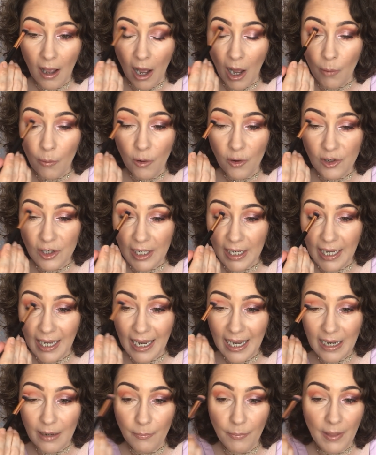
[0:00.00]
I want to
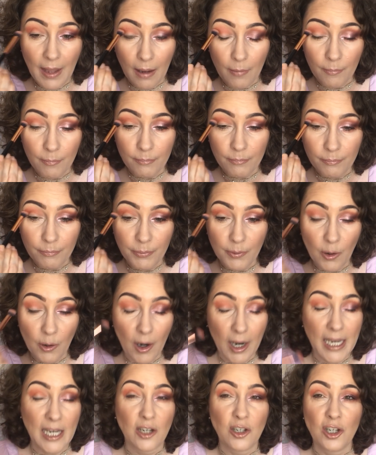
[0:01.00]
keep that
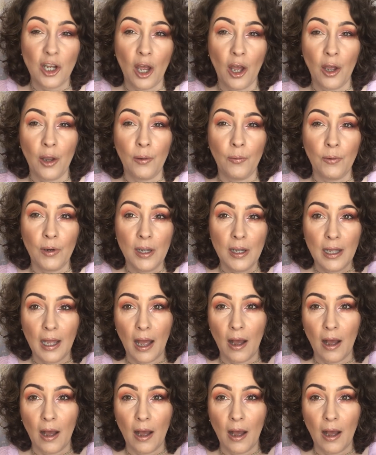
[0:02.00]
bright tone